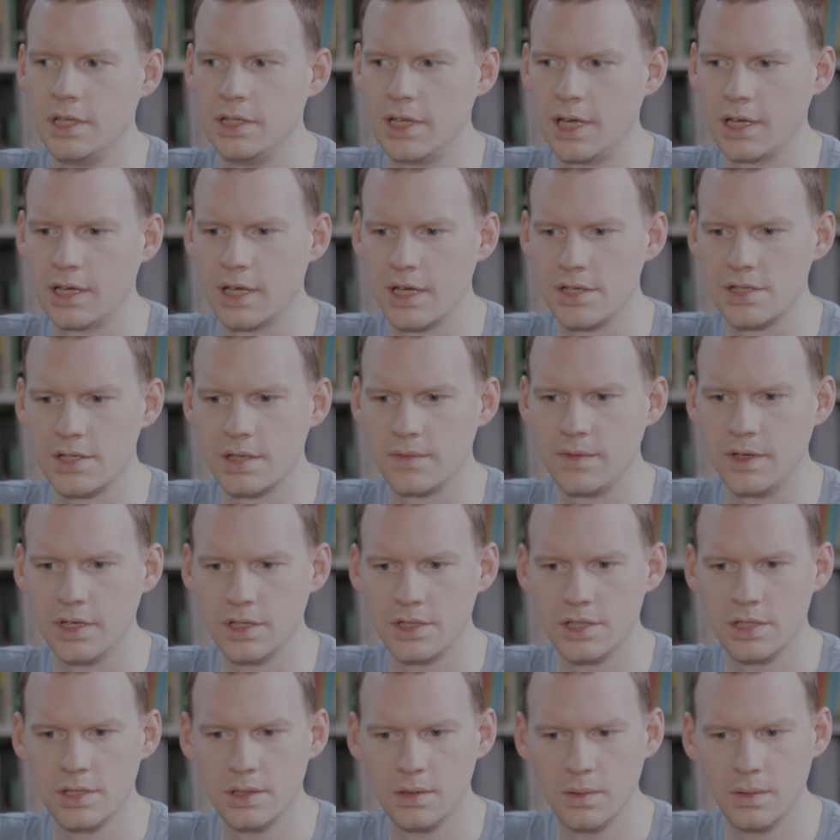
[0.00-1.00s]
In that case, I
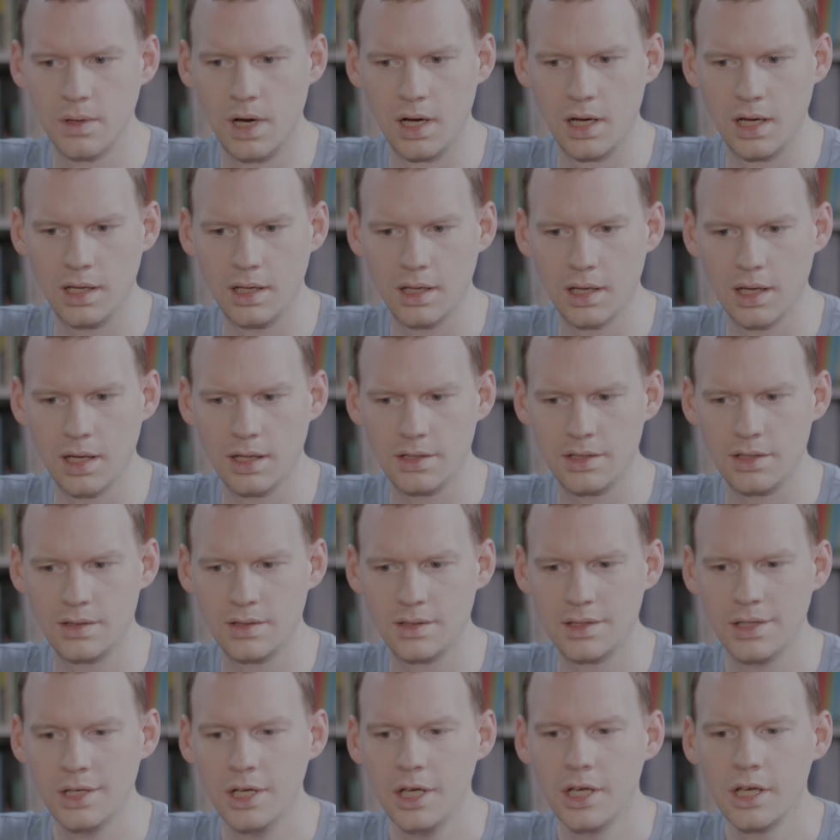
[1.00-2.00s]
think too, I,
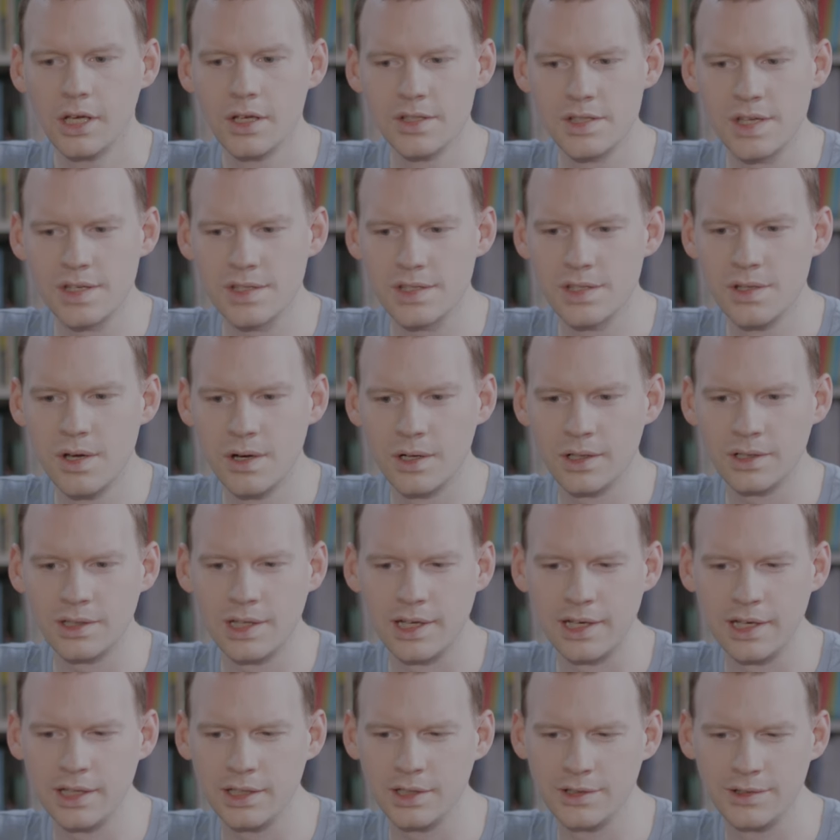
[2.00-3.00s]
because it's not
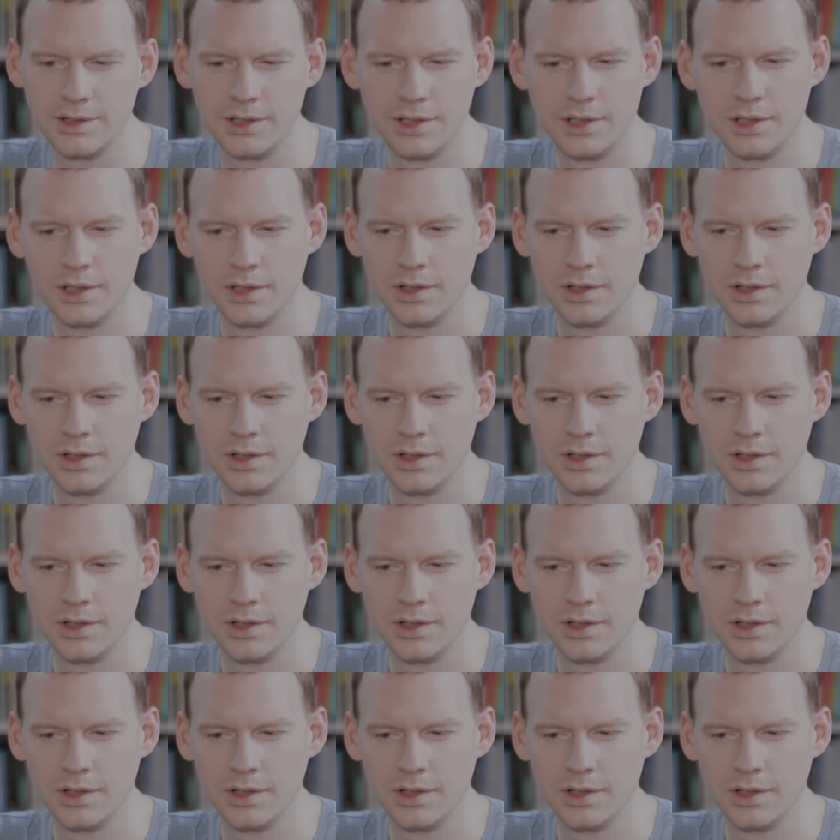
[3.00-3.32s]
like,